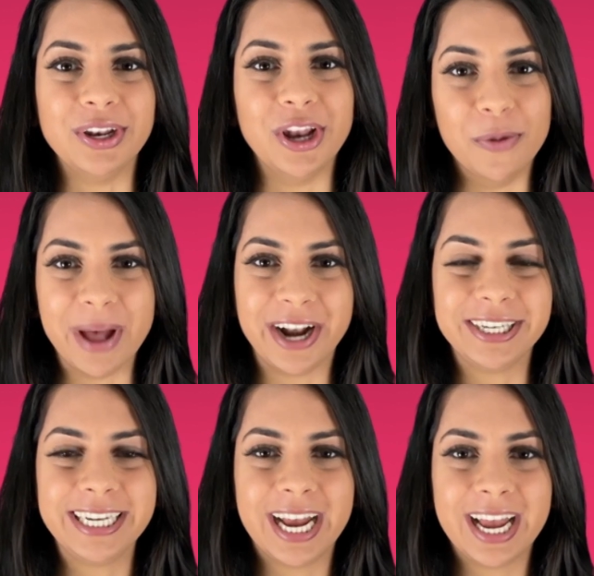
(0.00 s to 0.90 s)
No
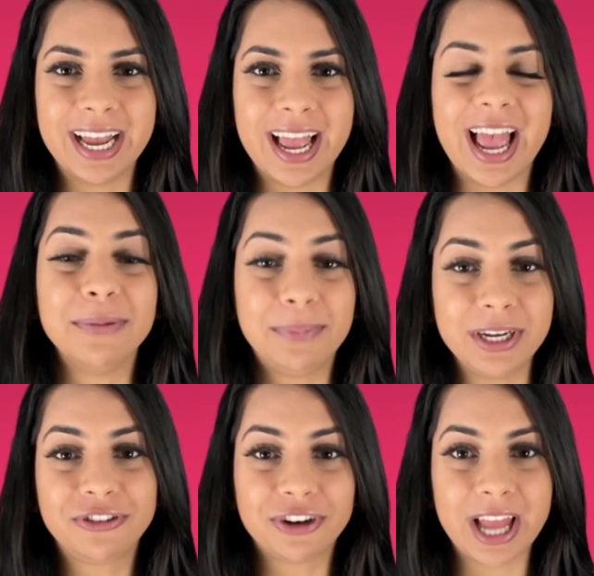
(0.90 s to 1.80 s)
Better Nina, and
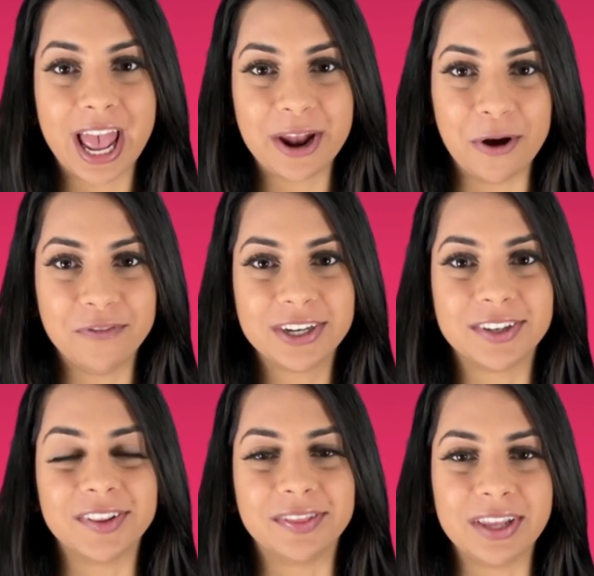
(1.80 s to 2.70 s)
be sure to head
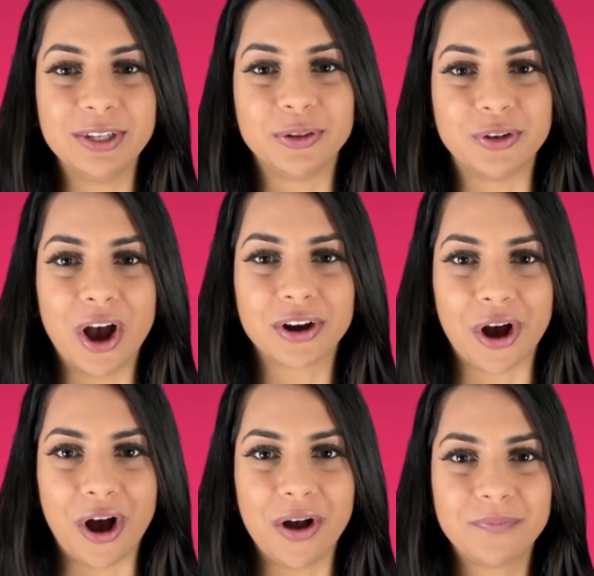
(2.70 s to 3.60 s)
over to
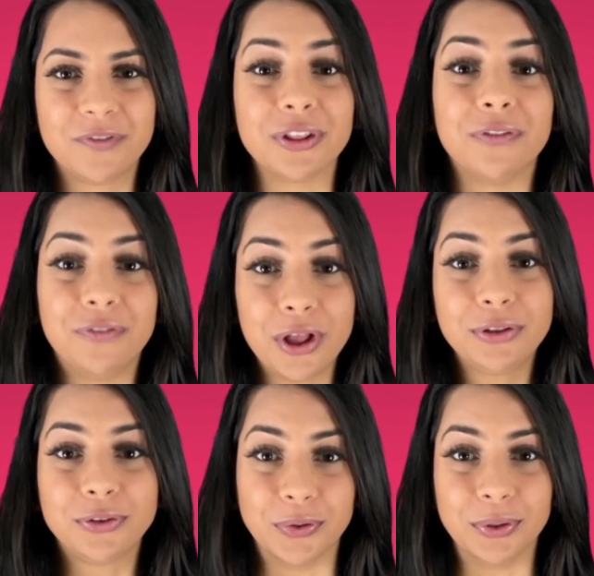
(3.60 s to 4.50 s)
thethings.com for the
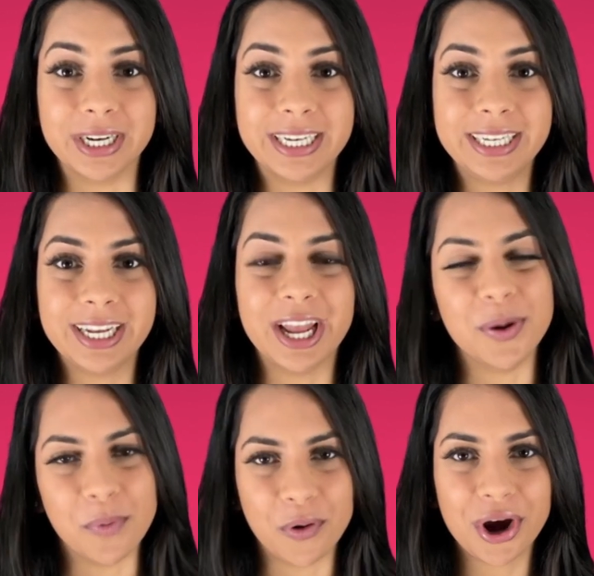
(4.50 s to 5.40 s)
full story
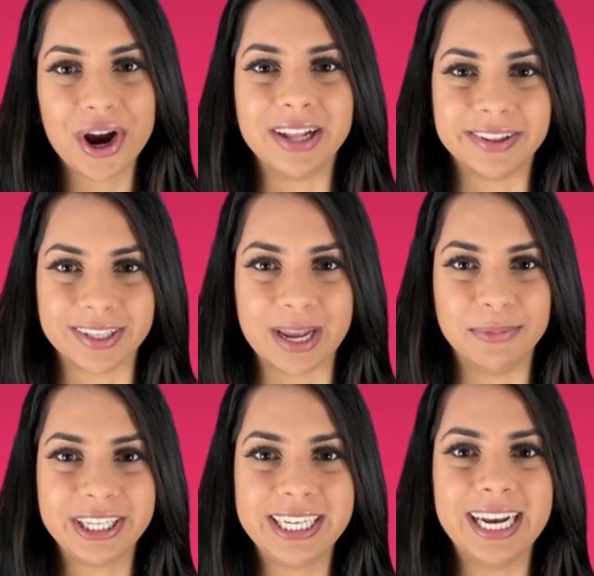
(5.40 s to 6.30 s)
and more on
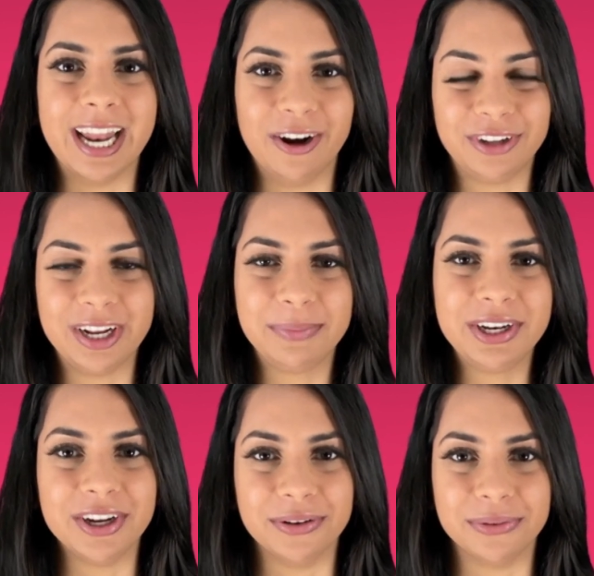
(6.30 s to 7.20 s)
celebrity and
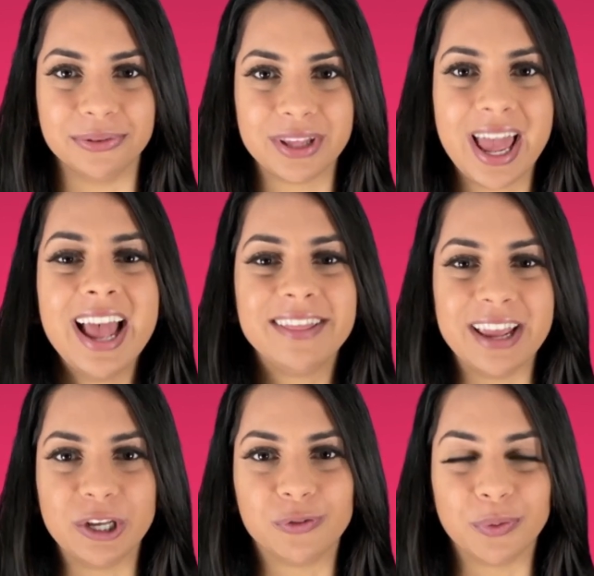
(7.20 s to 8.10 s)
entertainment news.
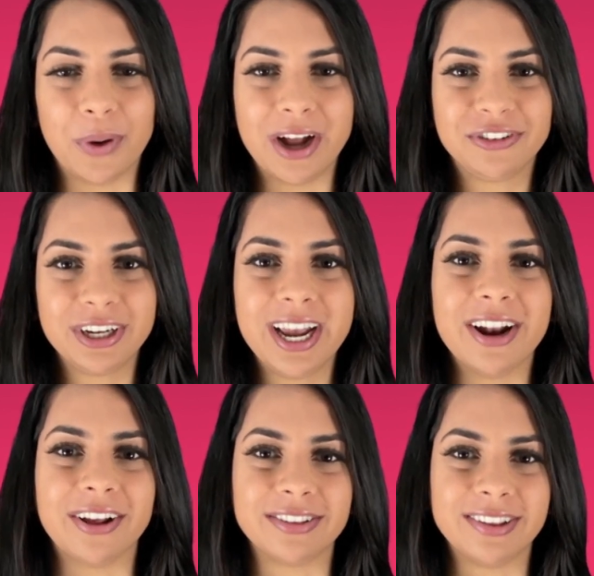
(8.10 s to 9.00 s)
Thanks for watching,
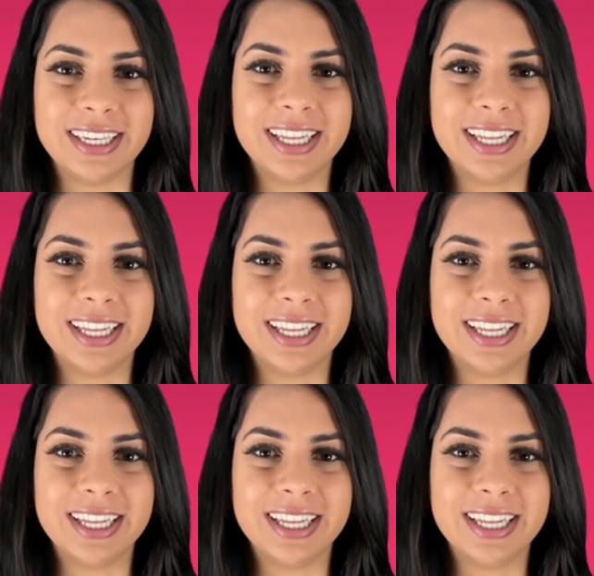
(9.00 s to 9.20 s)
and I'll see